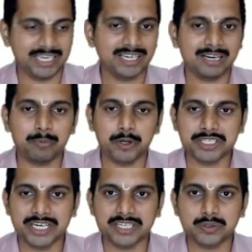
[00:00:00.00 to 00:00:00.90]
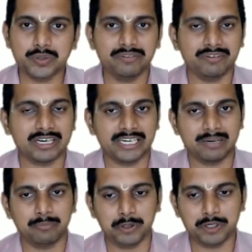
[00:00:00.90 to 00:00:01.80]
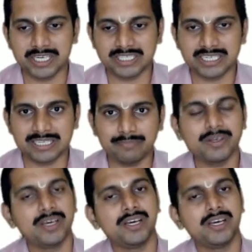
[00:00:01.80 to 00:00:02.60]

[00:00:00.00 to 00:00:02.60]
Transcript: Like computer science student will write computer science exam.